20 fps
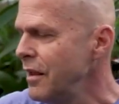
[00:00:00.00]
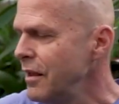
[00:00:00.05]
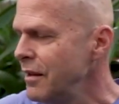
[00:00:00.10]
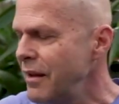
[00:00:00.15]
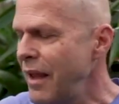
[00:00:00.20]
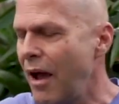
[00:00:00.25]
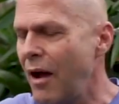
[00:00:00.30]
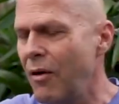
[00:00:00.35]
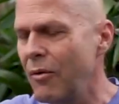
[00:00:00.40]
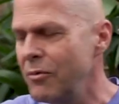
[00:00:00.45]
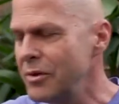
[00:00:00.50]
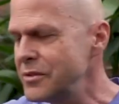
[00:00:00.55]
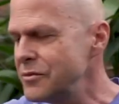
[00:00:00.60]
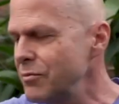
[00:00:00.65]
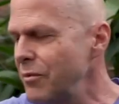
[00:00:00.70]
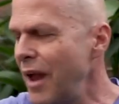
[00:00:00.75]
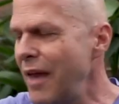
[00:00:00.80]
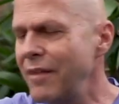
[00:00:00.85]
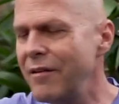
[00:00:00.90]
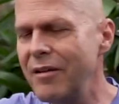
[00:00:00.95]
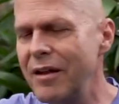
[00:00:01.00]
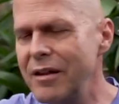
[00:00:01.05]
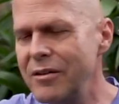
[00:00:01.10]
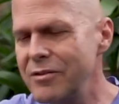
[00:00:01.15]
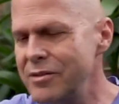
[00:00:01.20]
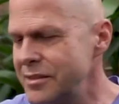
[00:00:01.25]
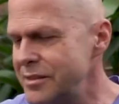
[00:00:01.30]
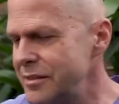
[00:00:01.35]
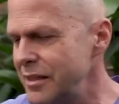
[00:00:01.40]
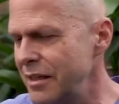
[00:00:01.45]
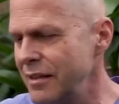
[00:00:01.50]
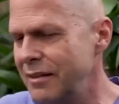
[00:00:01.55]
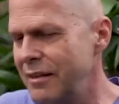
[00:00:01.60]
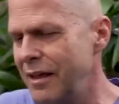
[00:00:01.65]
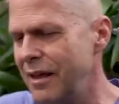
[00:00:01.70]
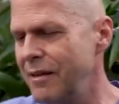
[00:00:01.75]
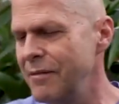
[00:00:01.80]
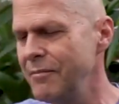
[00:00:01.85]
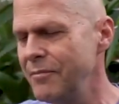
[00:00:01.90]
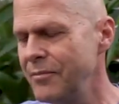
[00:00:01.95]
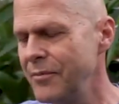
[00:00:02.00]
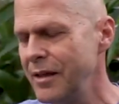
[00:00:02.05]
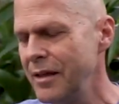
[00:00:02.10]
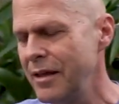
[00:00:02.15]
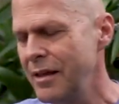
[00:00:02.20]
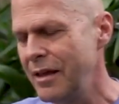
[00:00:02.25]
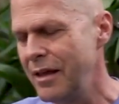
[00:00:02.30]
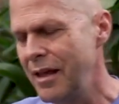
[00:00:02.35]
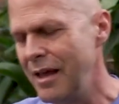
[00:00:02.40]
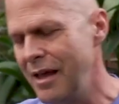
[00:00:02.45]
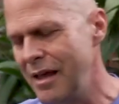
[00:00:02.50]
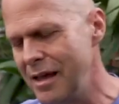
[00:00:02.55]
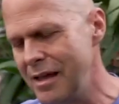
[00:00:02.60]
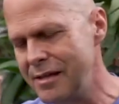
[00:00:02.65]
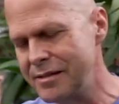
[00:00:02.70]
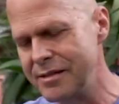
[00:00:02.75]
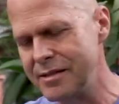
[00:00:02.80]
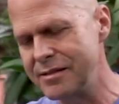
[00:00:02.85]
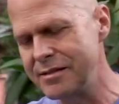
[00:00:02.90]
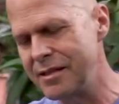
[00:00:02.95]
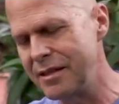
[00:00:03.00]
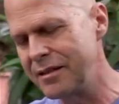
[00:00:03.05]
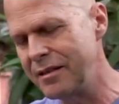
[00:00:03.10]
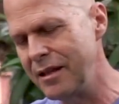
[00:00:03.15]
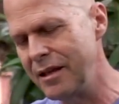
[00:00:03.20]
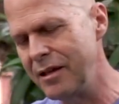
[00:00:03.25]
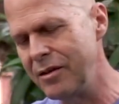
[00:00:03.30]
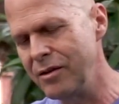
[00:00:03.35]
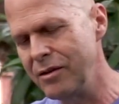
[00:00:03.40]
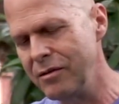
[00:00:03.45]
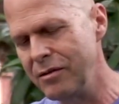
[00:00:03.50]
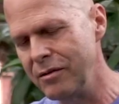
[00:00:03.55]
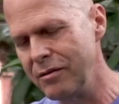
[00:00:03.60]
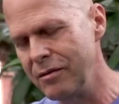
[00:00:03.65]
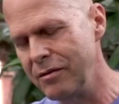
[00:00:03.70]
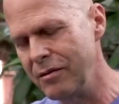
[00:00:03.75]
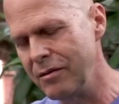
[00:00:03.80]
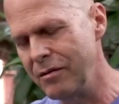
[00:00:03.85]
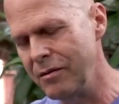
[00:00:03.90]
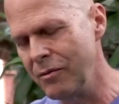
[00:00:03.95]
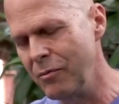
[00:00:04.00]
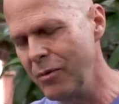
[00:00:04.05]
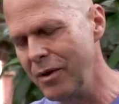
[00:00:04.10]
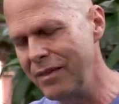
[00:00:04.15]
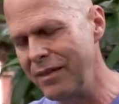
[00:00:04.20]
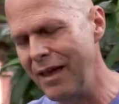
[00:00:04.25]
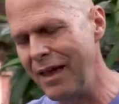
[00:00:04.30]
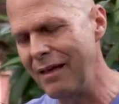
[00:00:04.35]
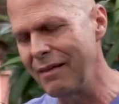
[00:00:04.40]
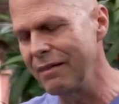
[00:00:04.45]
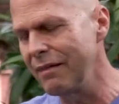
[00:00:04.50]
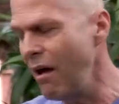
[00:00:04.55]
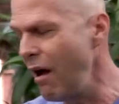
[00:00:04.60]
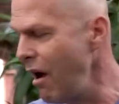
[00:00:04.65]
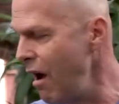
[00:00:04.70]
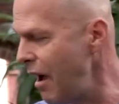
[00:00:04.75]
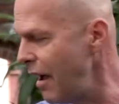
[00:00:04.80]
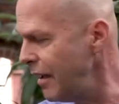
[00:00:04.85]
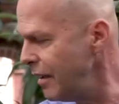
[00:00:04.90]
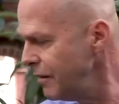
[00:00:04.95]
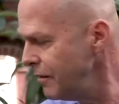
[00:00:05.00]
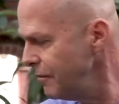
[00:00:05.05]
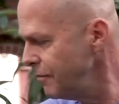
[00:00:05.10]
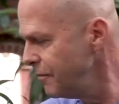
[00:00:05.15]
Now, what's rather interesting then is that then when they align,